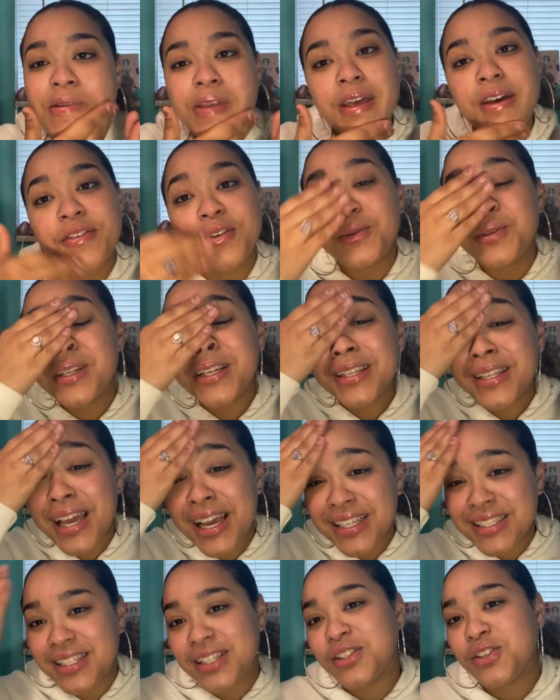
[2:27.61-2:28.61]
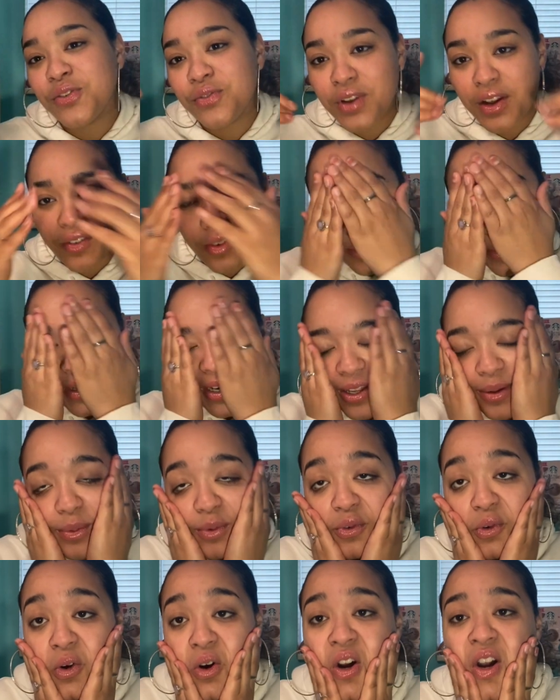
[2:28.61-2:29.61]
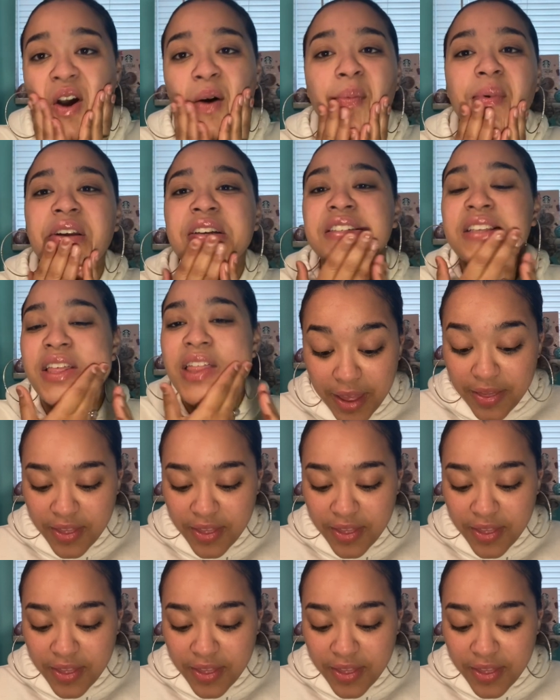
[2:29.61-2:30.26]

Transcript: If you didn't guess this, you've never been here before. How would I say that?